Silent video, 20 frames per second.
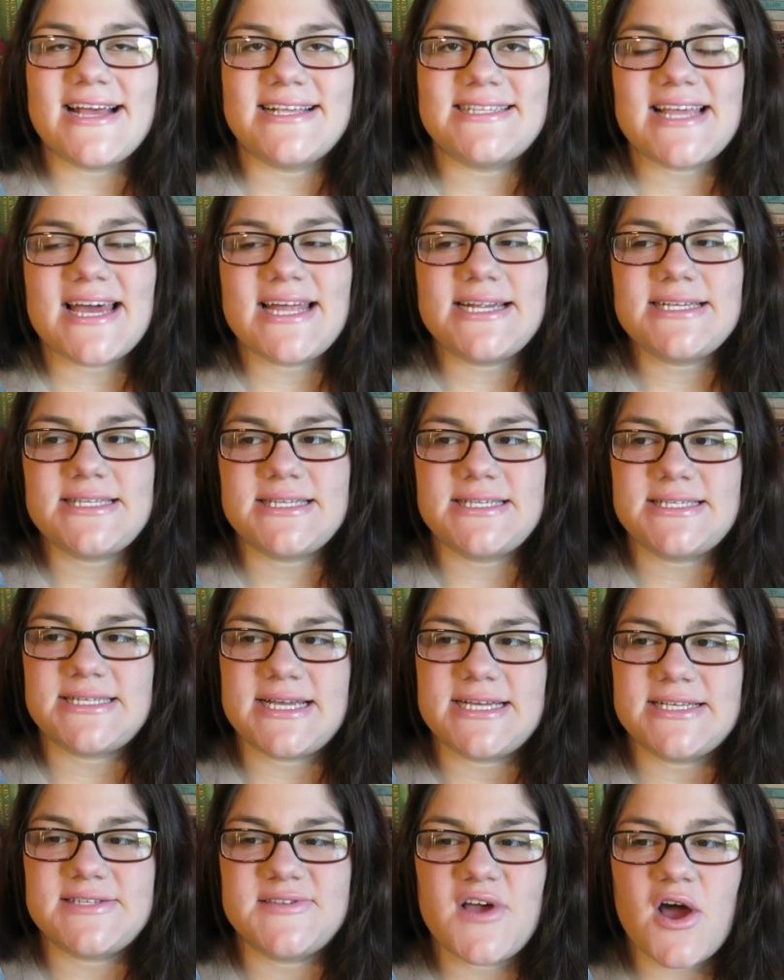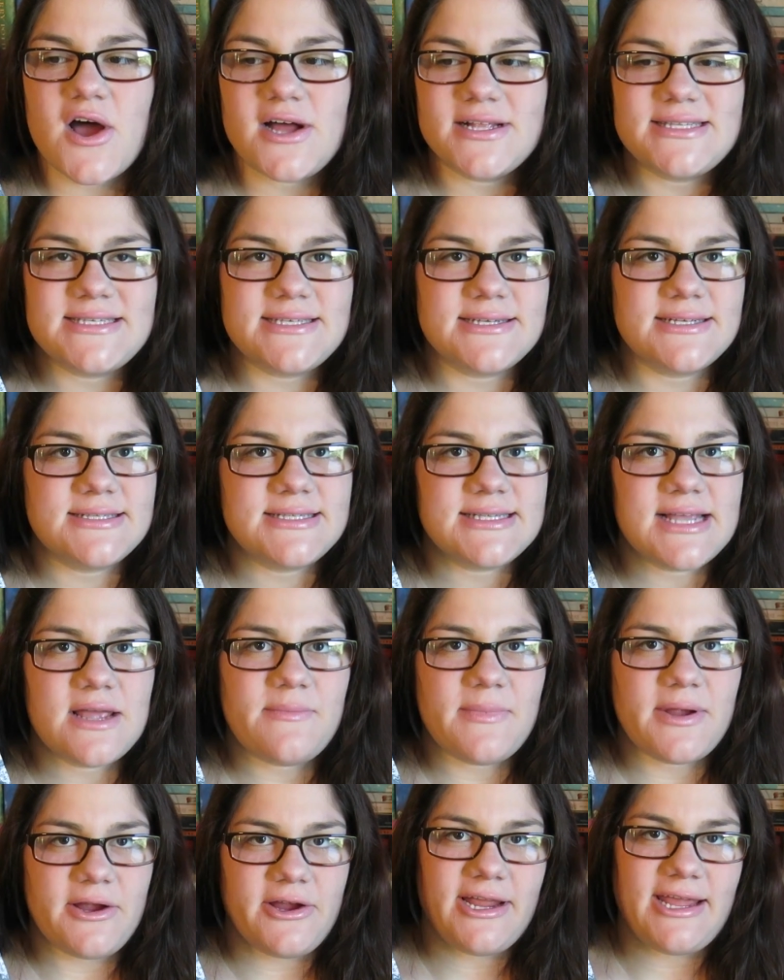As sad as this is, Constance
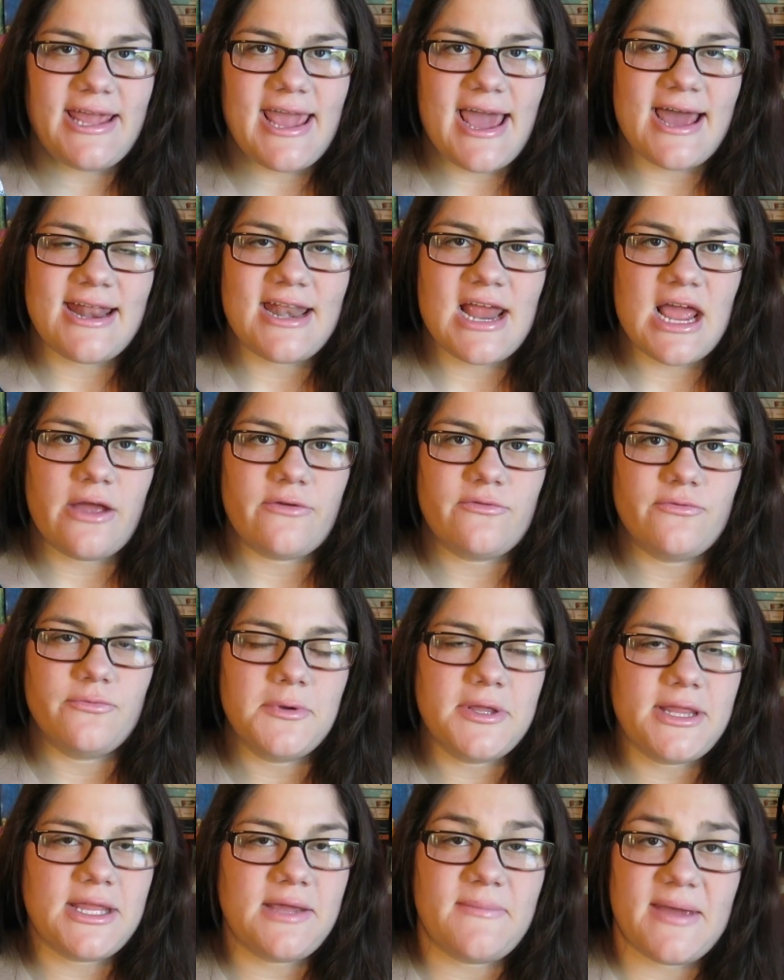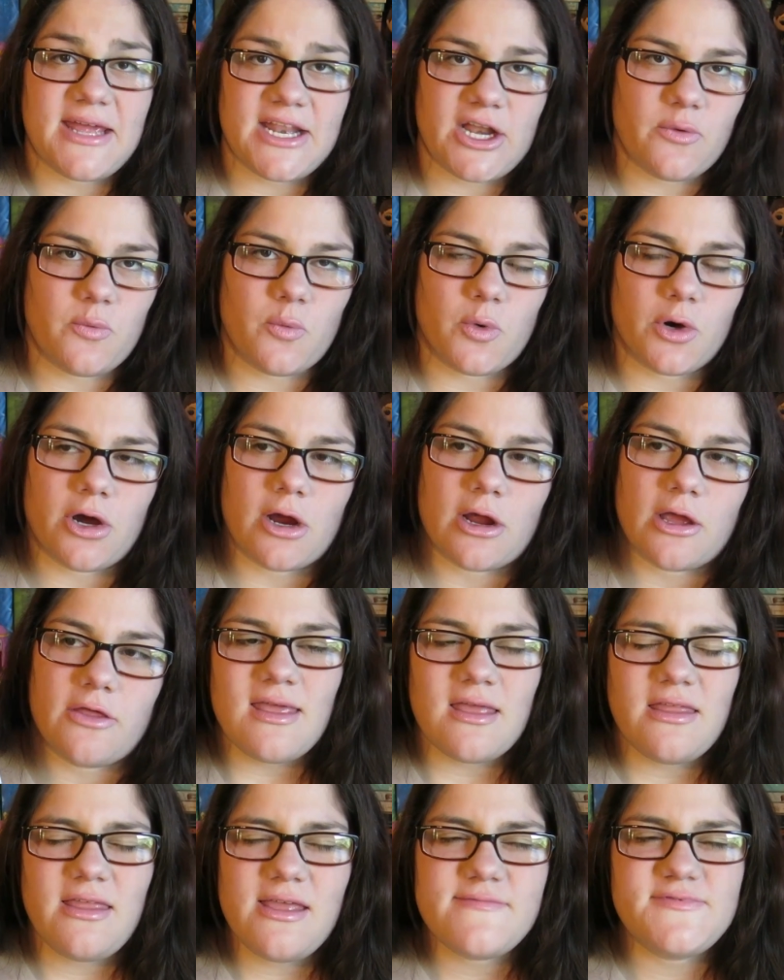and Mary Cat have really made it work.
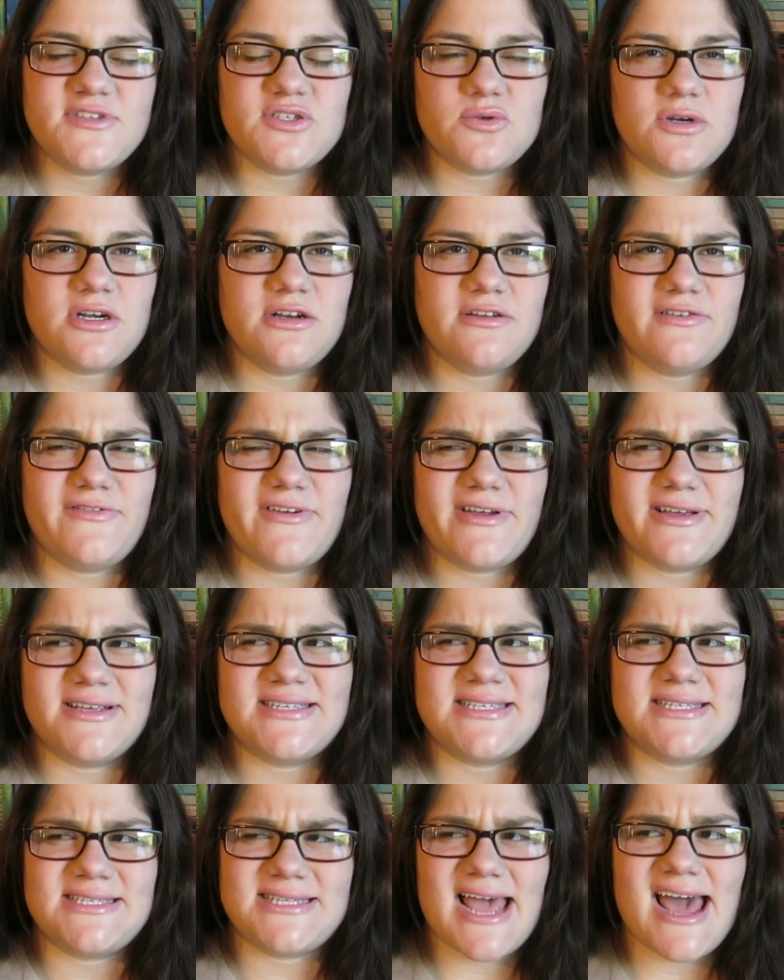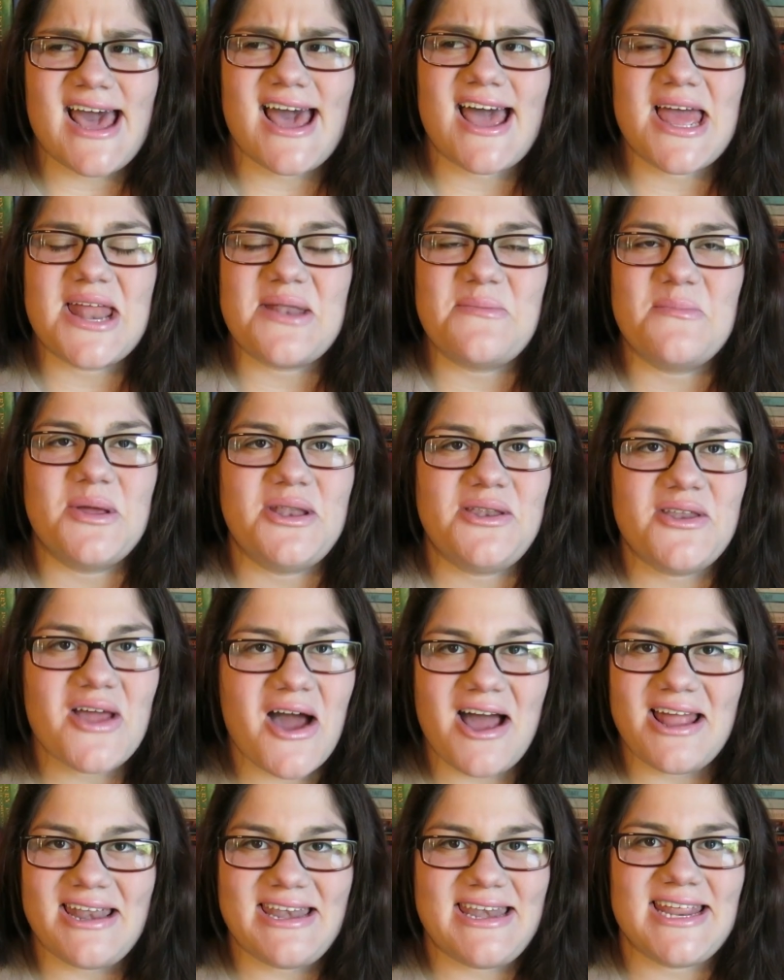They live sort of a sad,
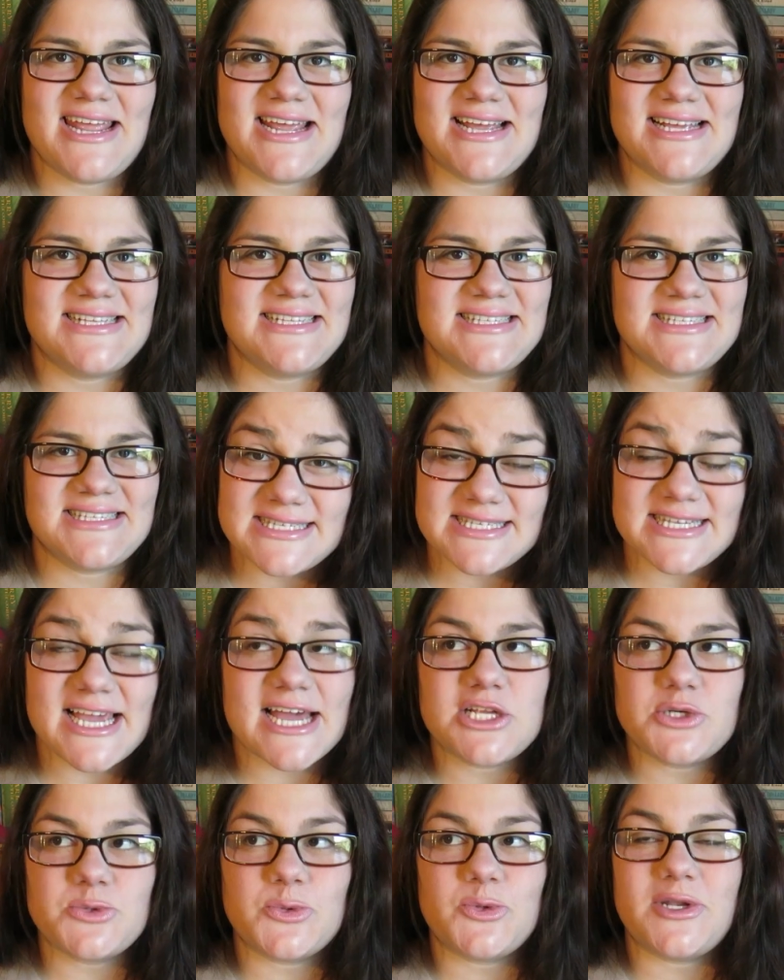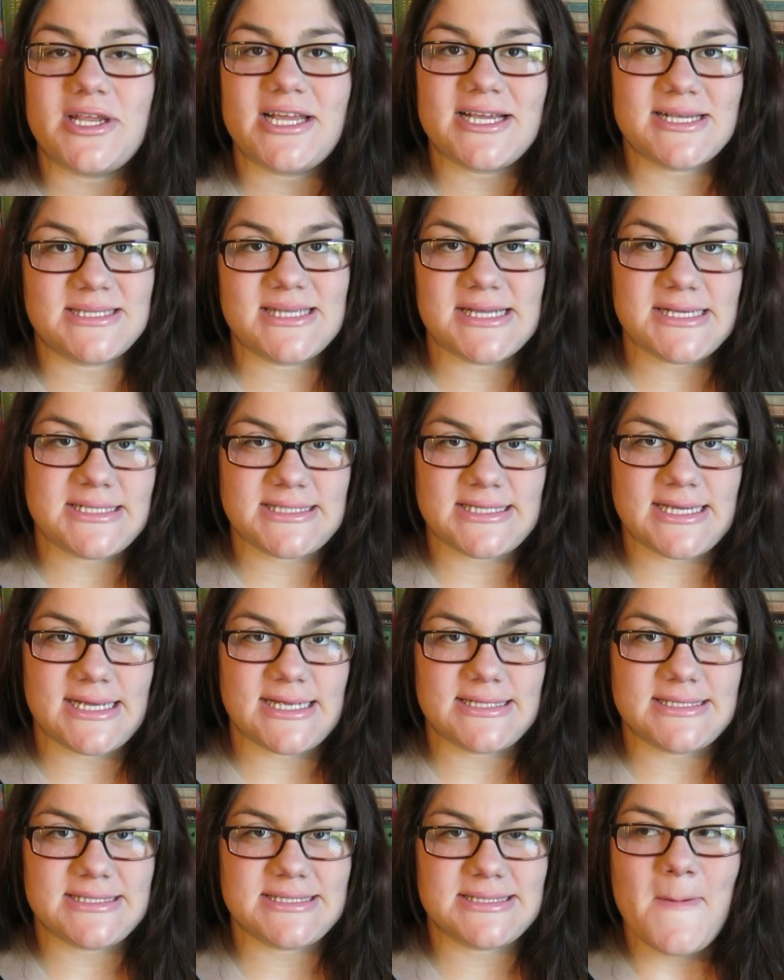monotonous, scheduled
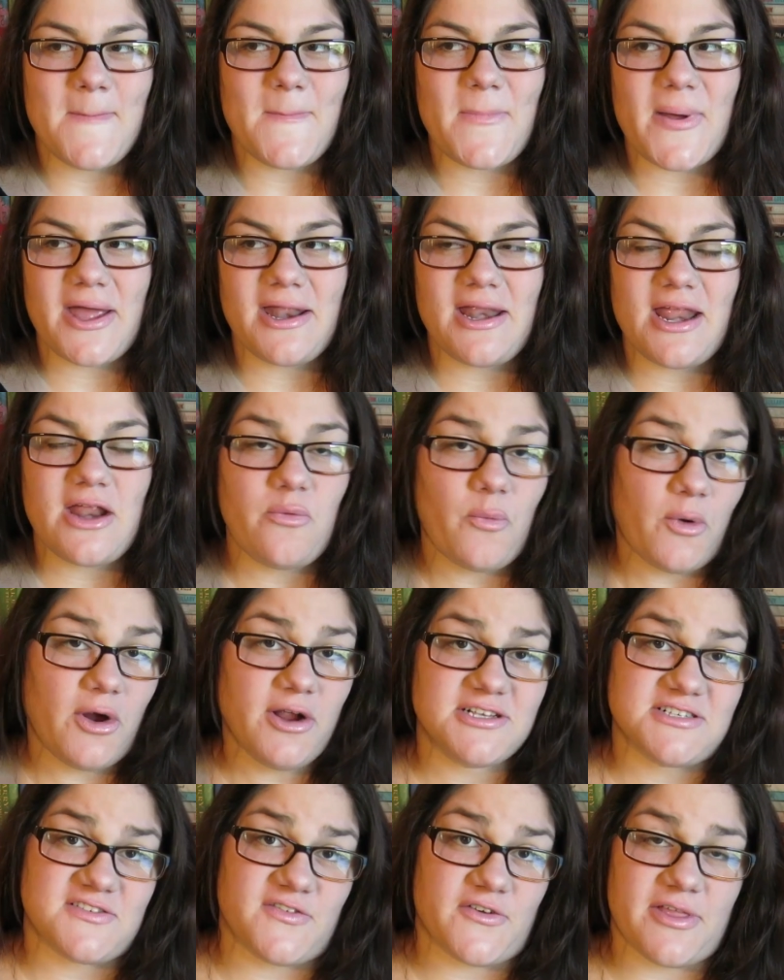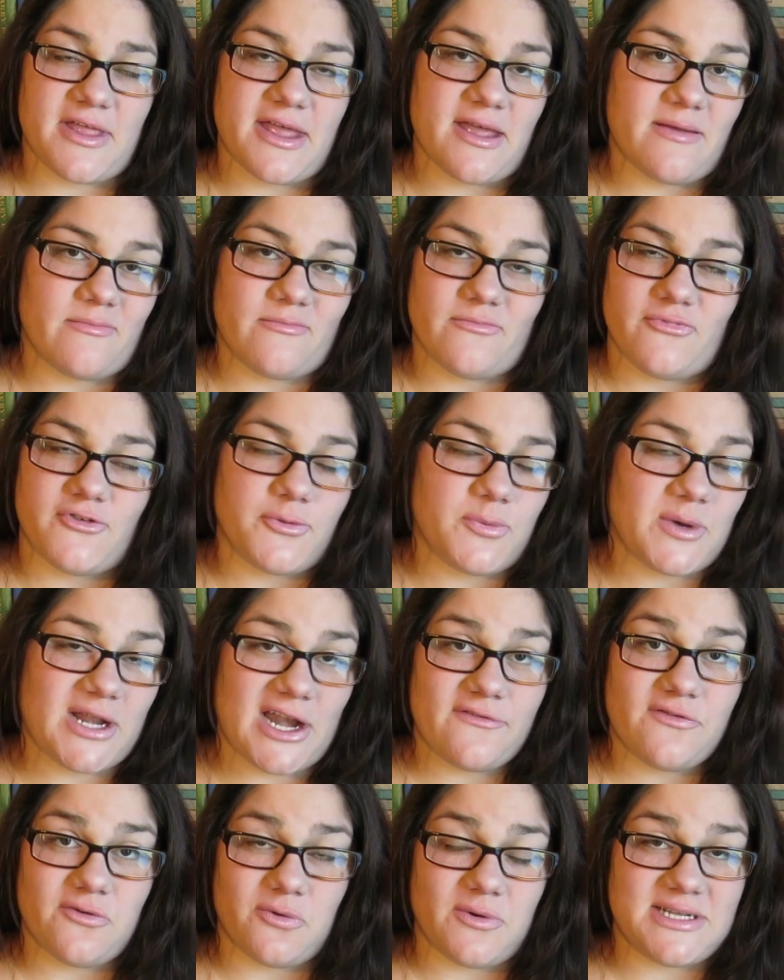existence, but it works for them. For
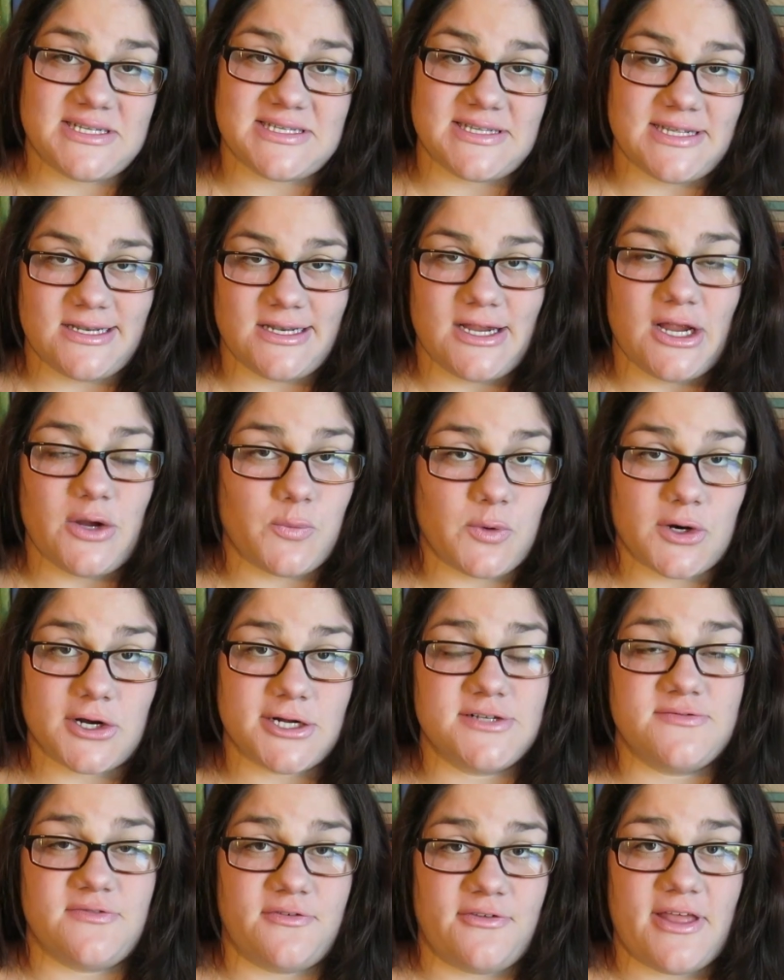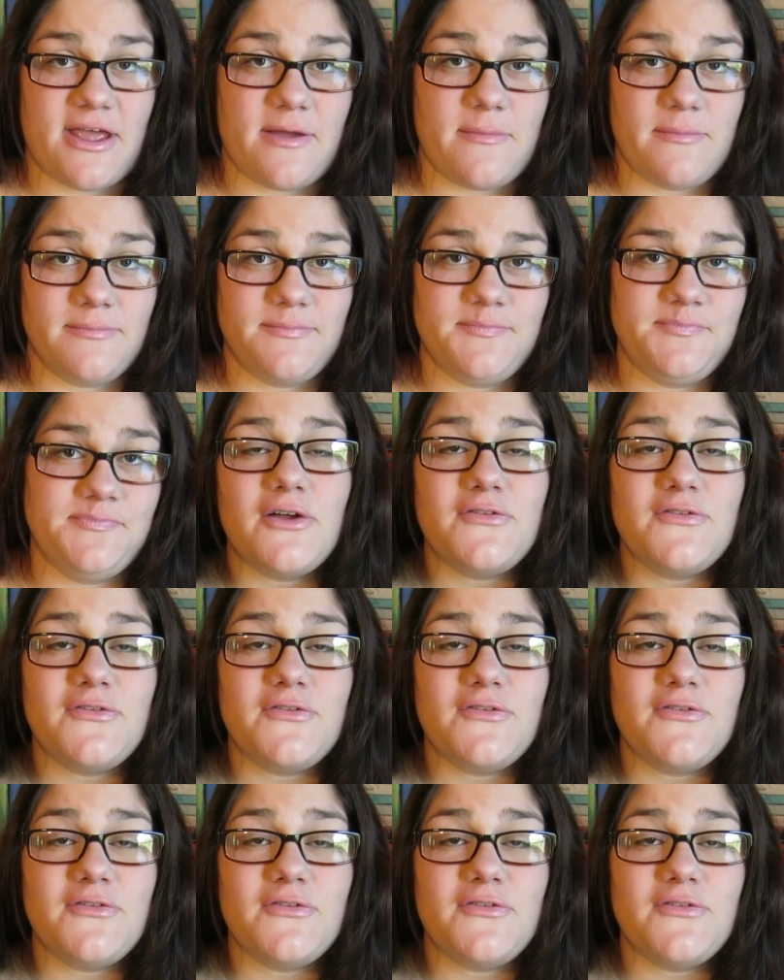whatever reason, it works for them.